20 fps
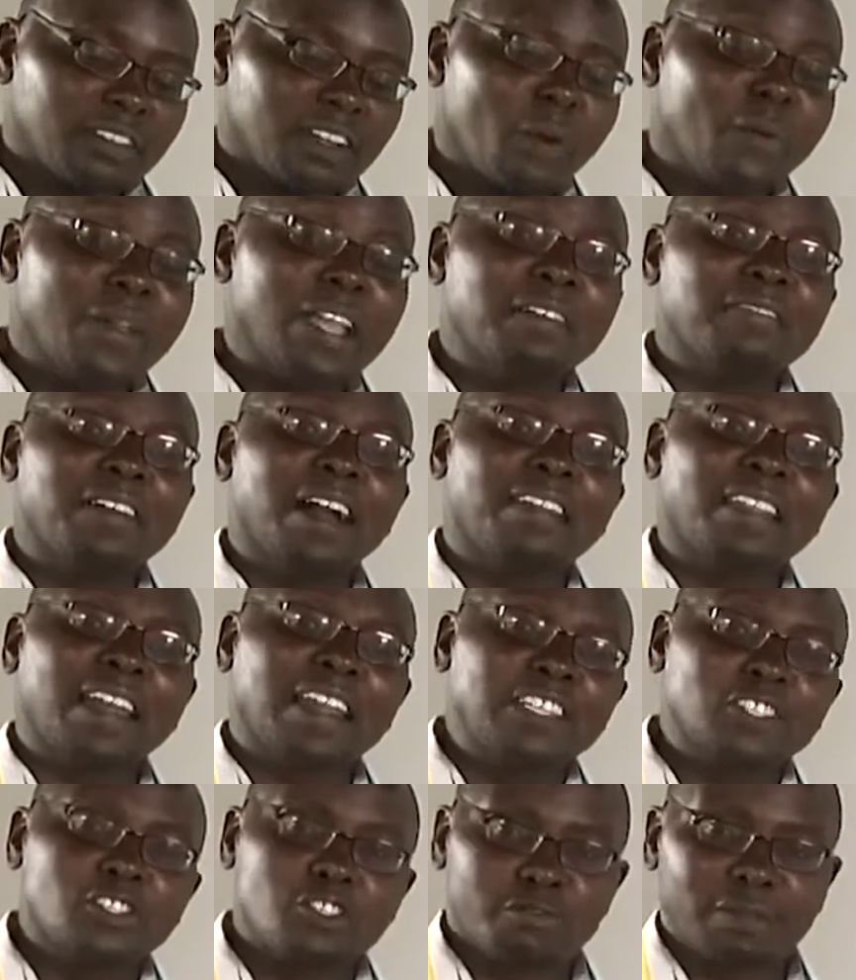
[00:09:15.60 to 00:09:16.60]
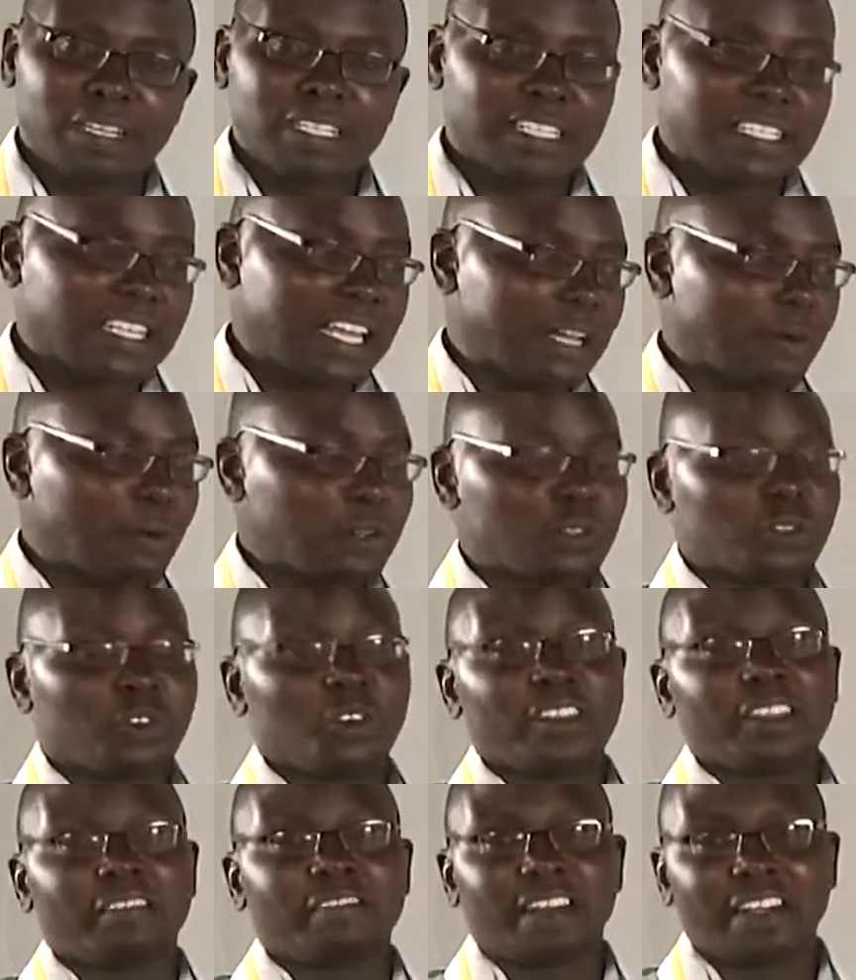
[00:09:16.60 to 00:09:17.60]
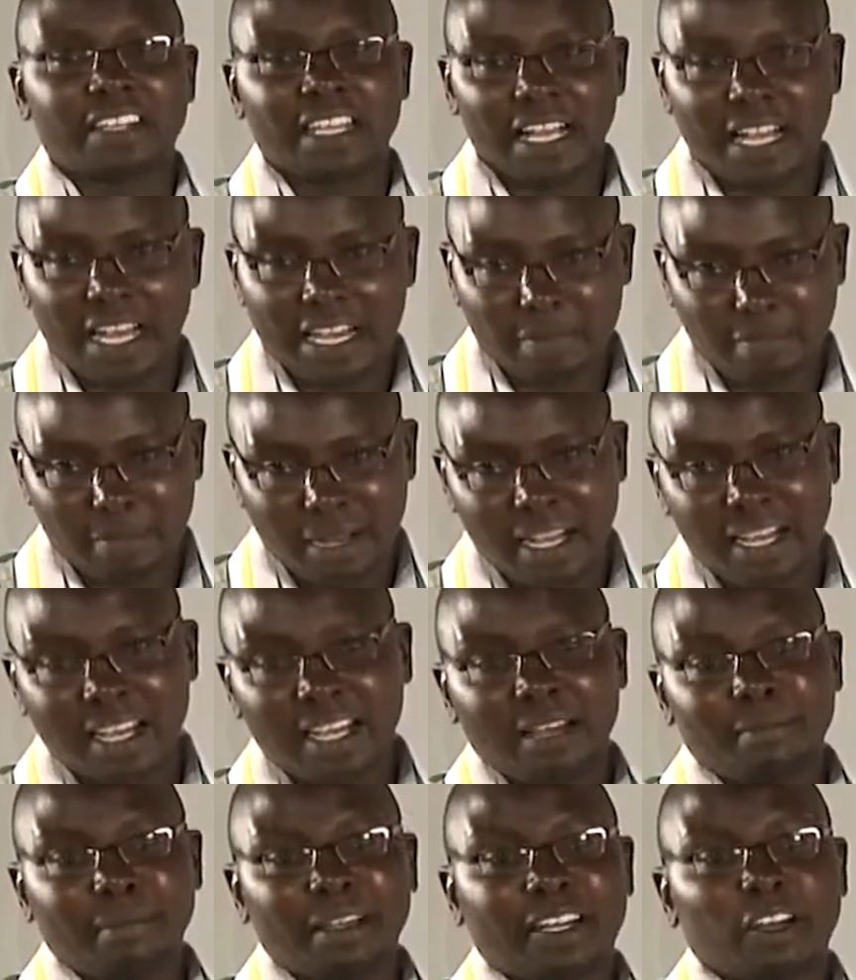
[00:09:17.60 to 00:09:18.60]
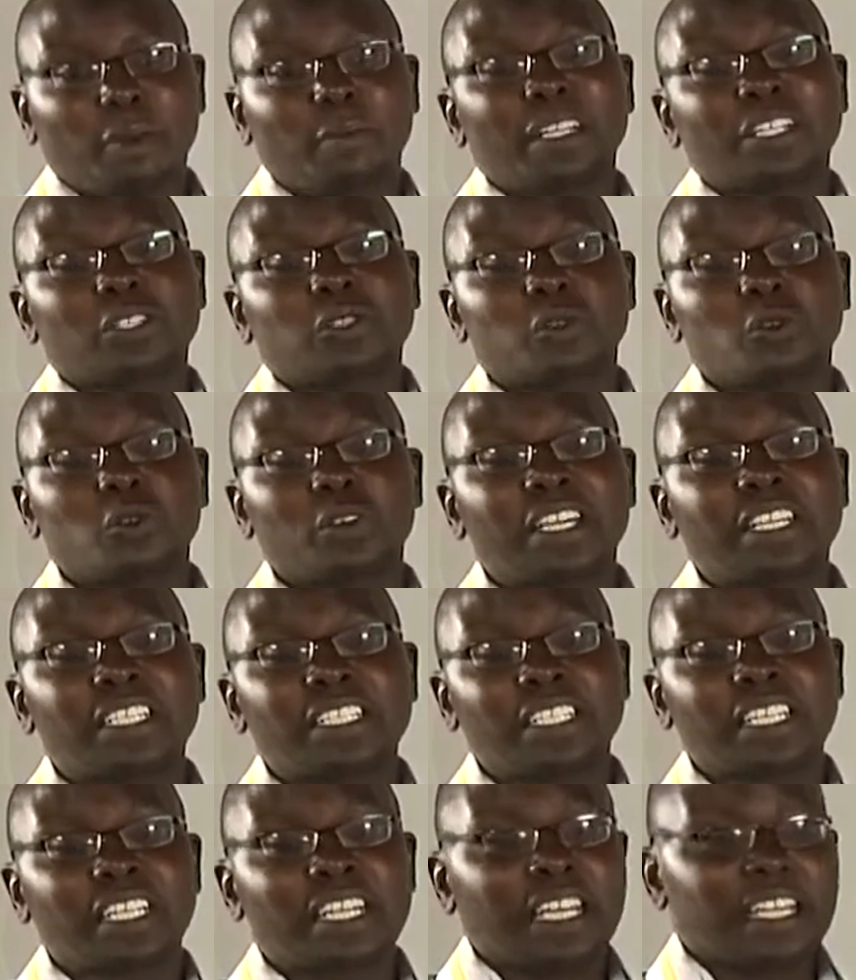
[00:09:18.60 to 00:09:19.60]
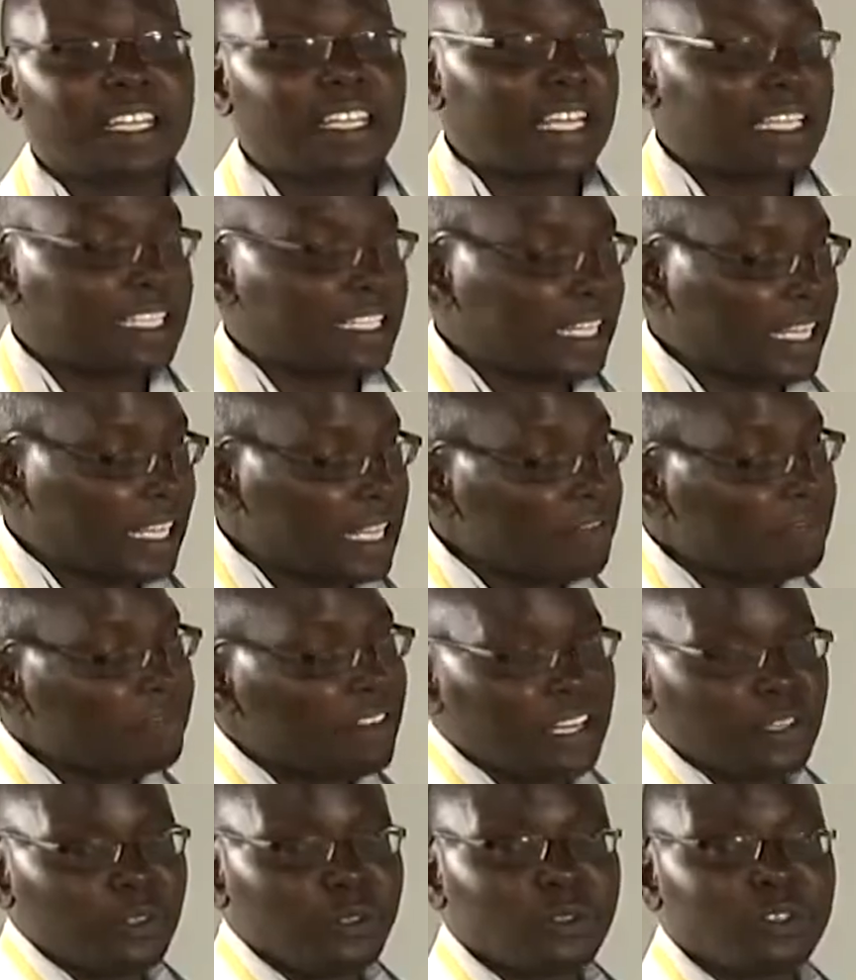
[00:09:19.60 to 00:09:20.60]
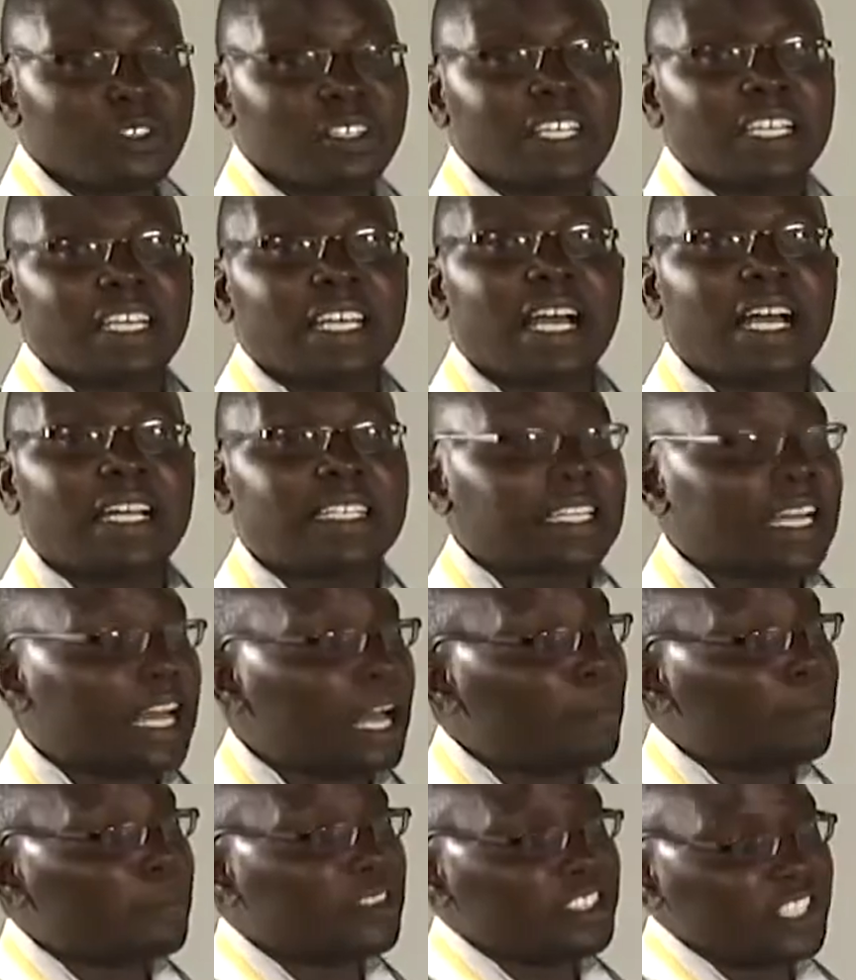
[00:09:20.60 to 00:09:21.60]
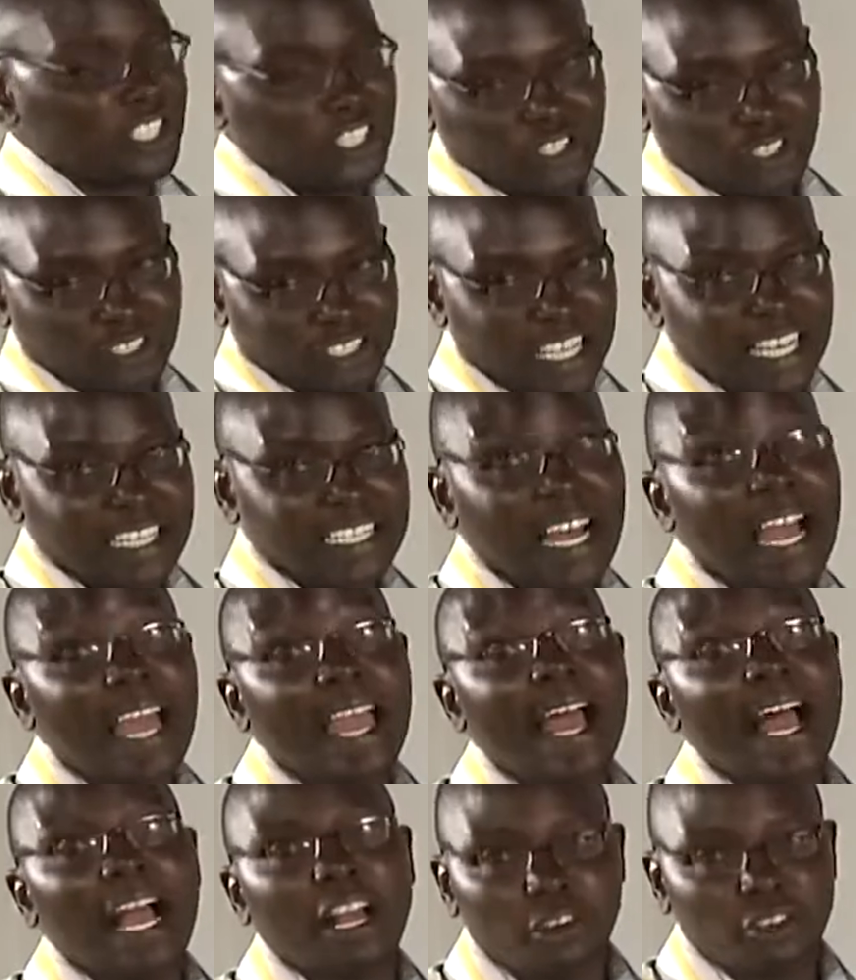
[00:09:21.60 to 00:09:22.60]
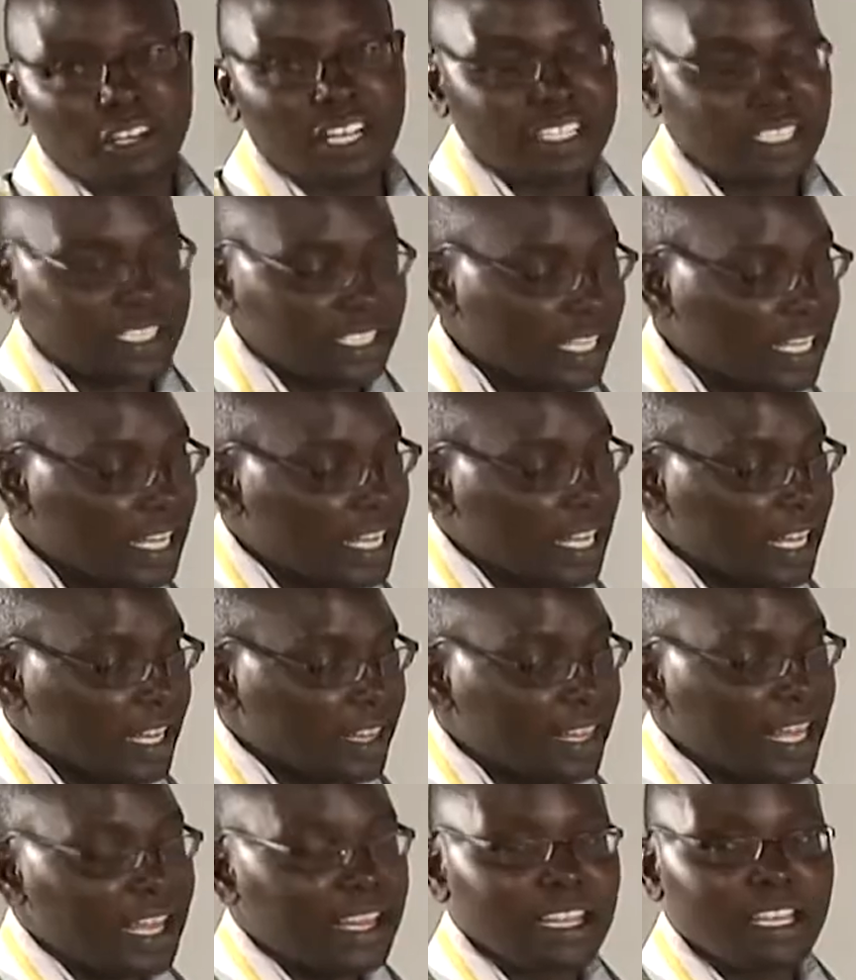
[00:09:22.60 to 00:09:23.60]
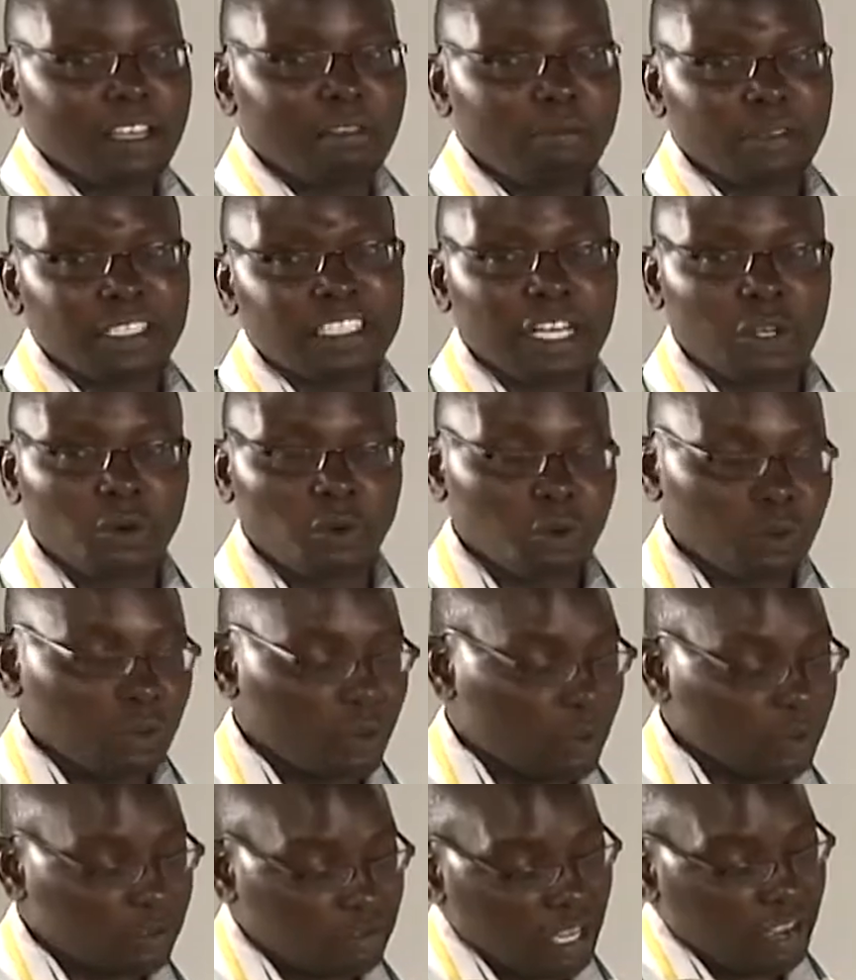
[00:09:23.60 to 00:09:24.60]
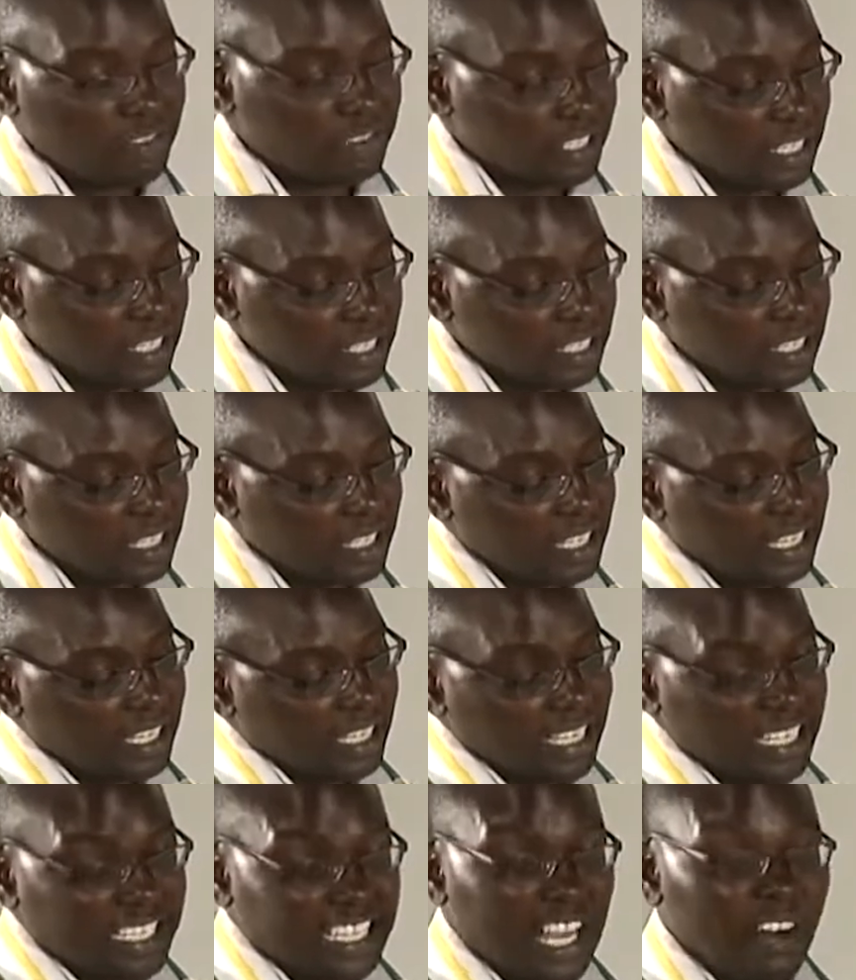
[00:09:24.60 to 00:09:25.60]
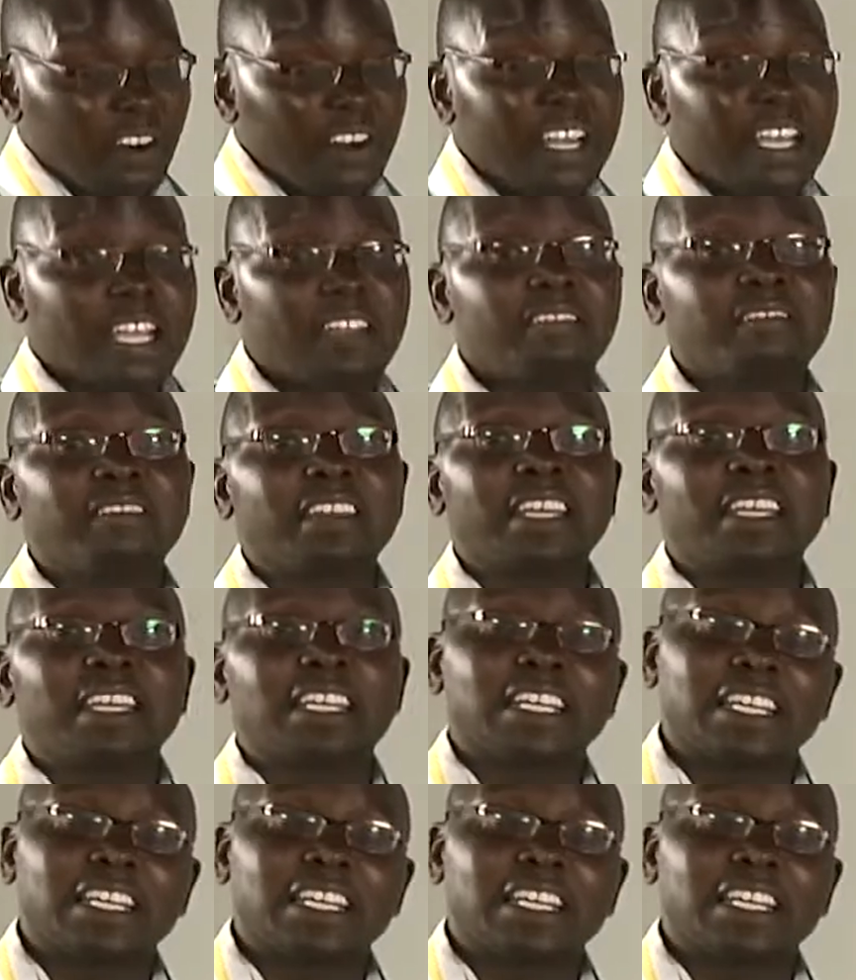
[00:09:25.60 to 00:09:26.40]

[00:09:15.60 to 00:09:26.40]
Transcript: we have other instruments like what we call the vernier caliper, micrometer, screw gauge, that give values at higher precisions, at higher accuracy than the meter rule, which we have said it can only give the